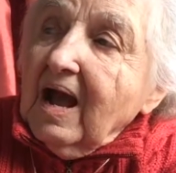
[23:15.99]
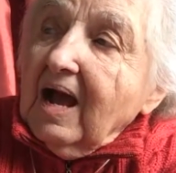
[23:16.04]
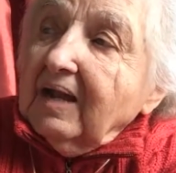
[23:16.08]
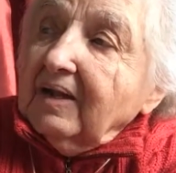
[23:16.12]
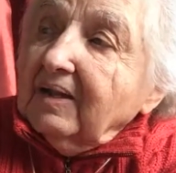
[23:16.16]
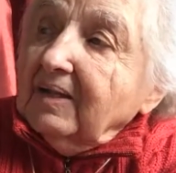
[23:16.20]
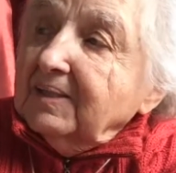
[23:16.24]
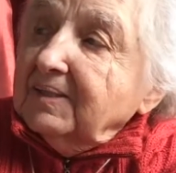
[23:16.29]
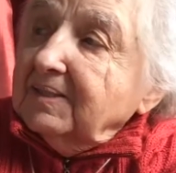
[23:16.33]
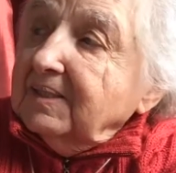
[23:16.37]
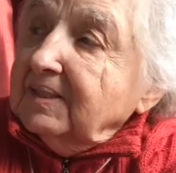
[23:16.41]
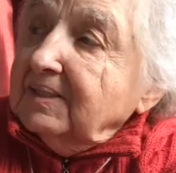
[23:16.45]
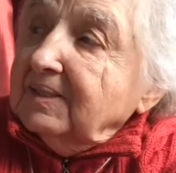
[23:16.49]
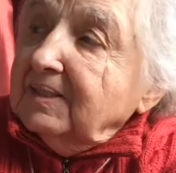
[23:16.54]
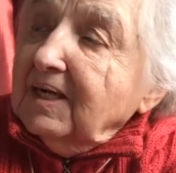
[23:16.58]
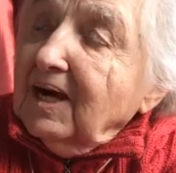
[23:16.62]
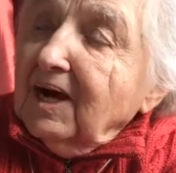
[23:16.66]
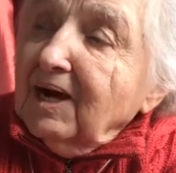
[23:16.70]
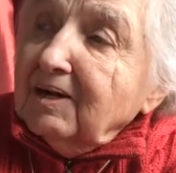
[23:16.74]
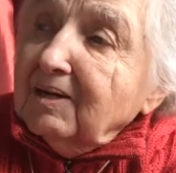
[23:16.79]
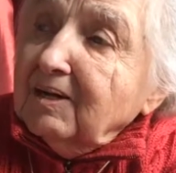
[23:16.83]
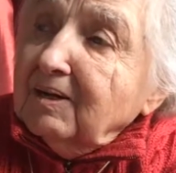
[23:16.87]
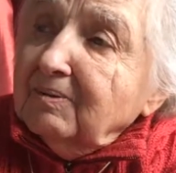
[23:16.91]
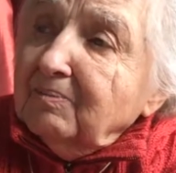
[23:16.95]
there's a
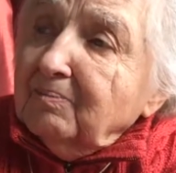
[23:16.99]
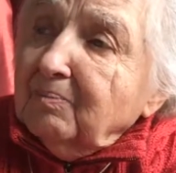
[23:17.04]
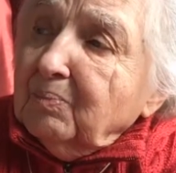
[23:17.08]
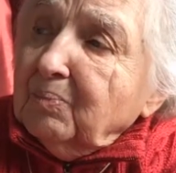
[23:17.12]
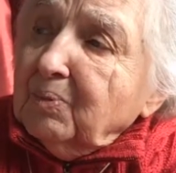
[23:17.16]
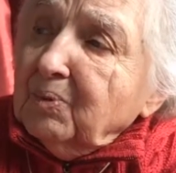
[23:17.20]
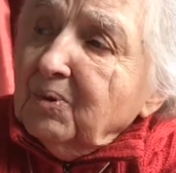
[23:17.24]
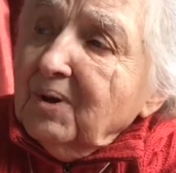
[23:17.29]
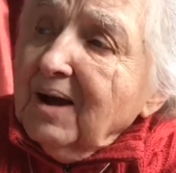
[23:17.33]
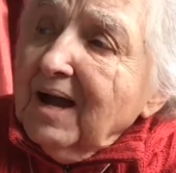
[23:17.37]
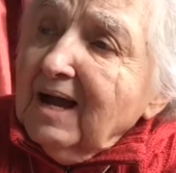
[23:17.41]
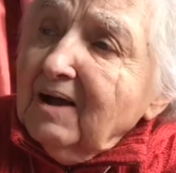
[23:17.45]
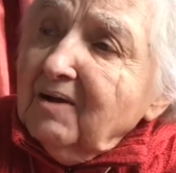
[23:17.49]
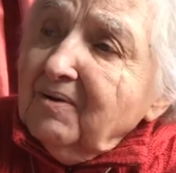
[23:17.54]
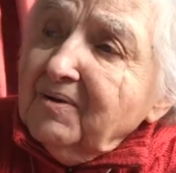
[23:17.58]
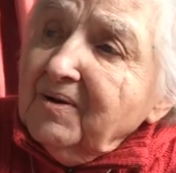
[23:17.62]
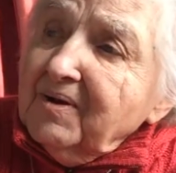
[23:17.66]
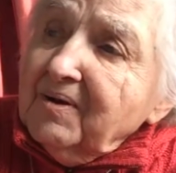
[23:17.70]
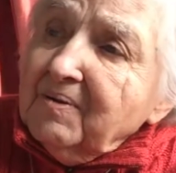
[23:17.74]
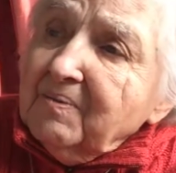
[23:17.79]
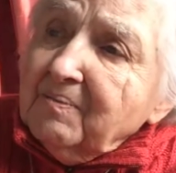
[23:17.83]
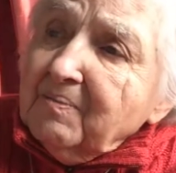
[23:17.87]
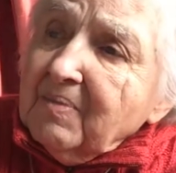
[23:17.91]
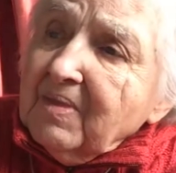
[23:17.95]
dark
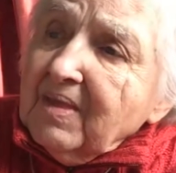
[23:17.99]
brown